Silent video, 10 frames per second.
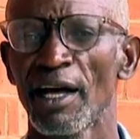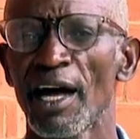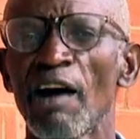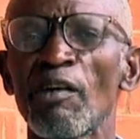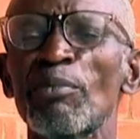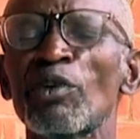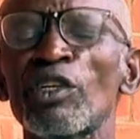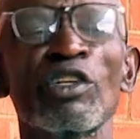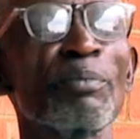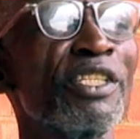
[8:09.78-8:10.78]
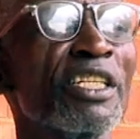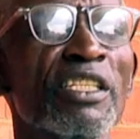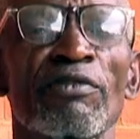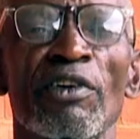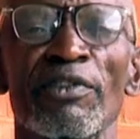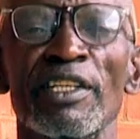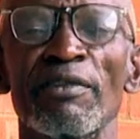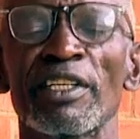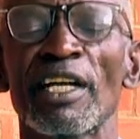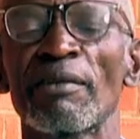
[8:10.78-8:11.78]
Our broad objective of
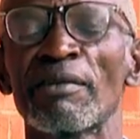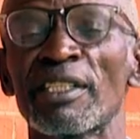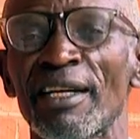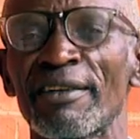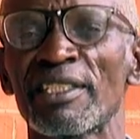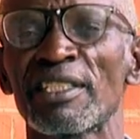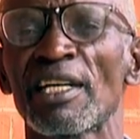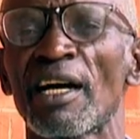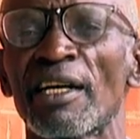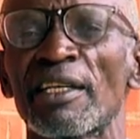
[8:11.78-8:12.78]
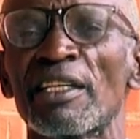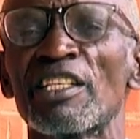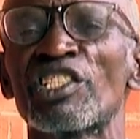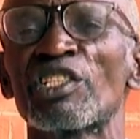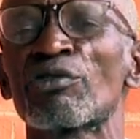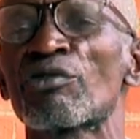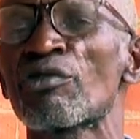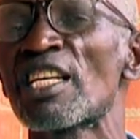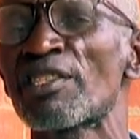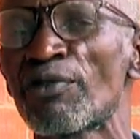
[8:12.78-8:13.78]
living agriculture is to
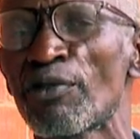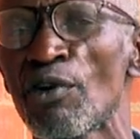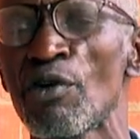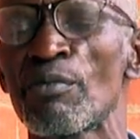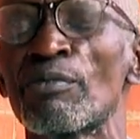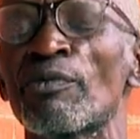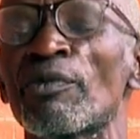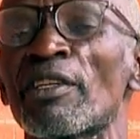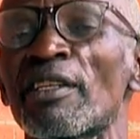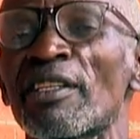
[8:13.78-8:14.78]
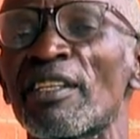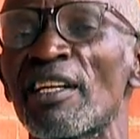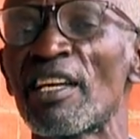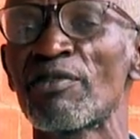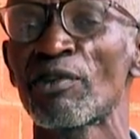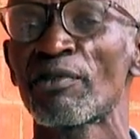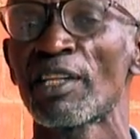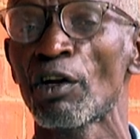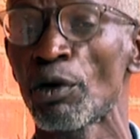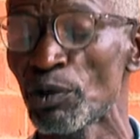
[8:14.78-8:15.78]
transform the lives of
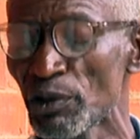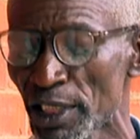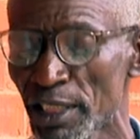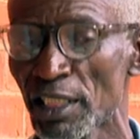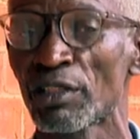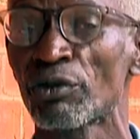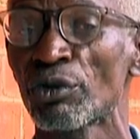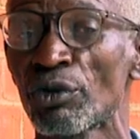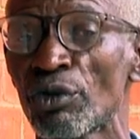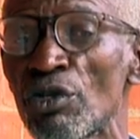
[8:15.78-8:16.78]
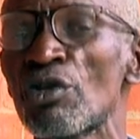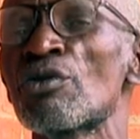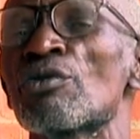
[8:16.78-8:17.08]
the community through